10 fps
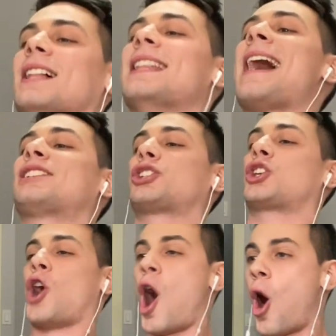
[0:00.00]
Let's
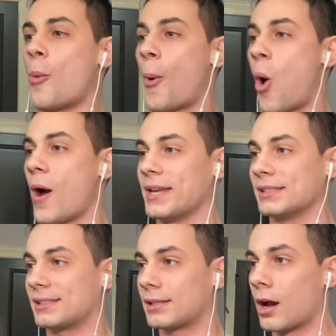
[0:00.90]
go,
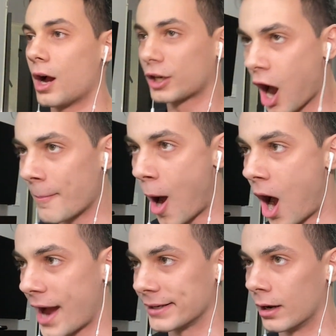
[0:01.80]
boys! Come
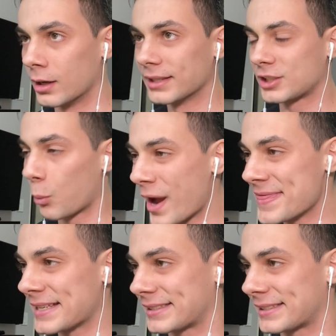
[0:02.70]
on! Let's win this